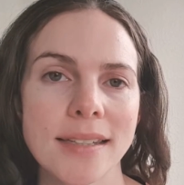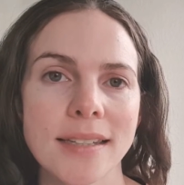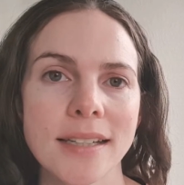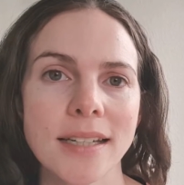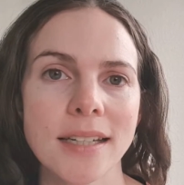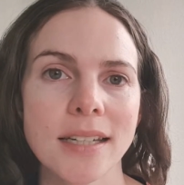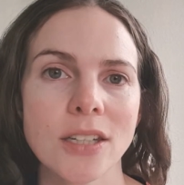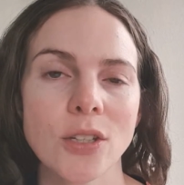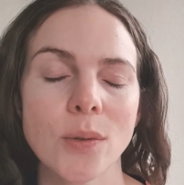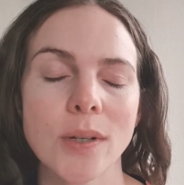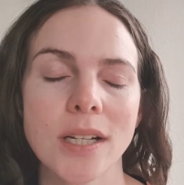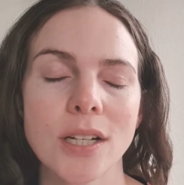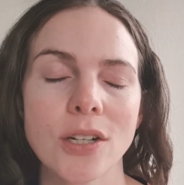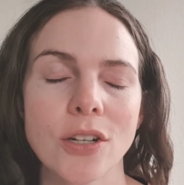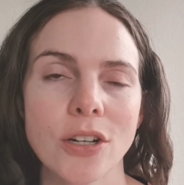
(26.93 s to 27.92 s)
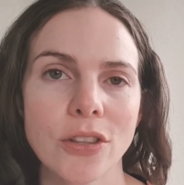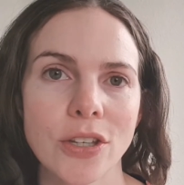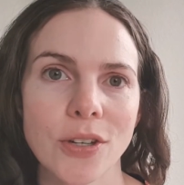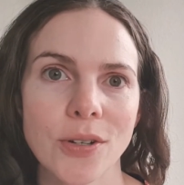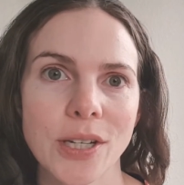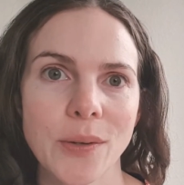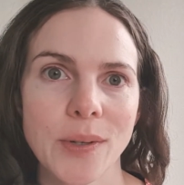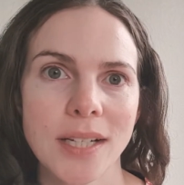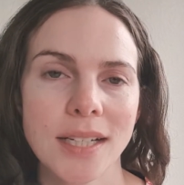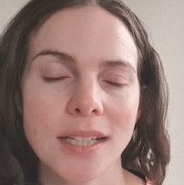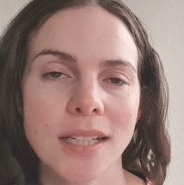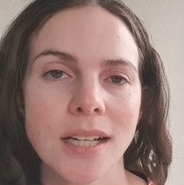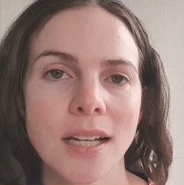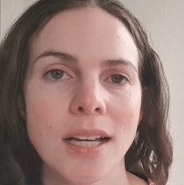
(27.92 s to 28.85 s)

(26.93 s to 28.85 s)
sick, you are not the only one.